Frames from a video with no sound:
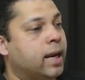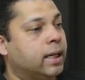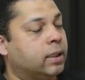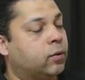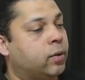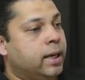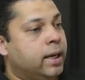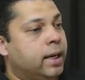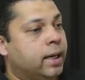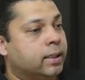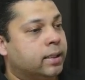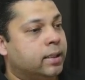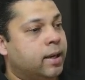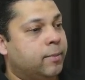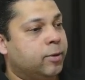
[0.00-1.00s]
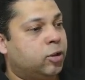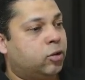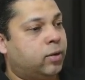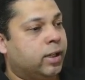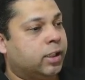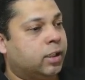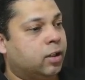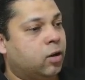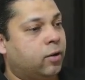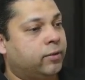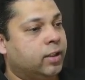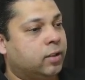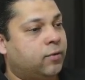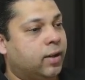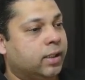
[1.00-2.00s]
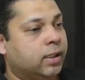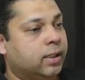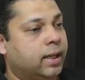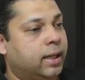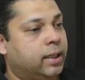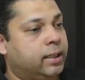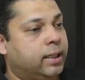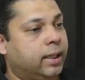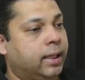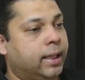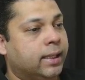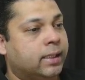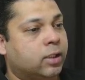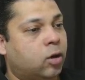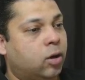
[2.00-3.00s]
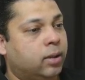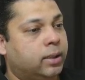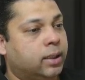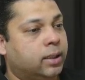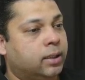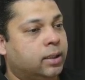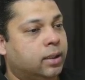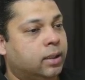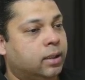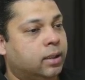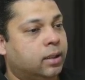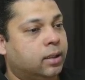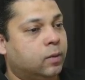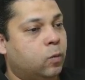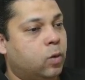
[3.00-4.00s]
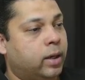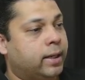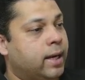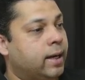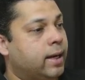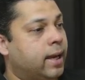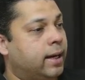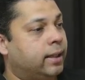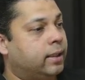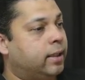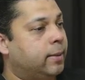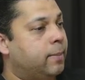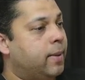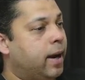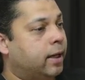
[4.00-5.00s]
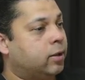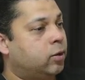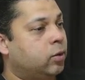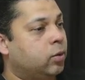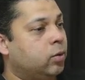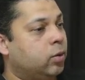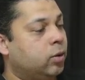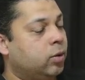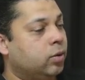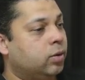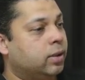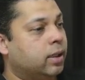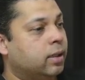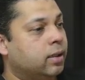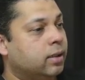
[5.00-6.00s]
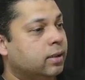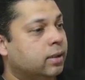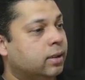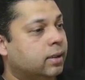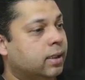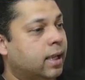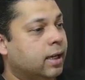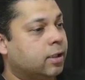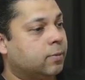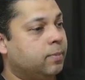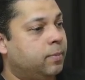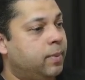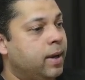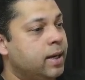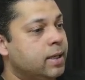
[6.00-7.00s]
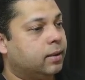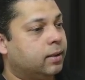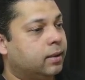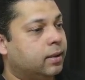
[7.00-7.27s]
directory. Here's a demonstration of this functionality. Let's alter the working directory back to user/bin.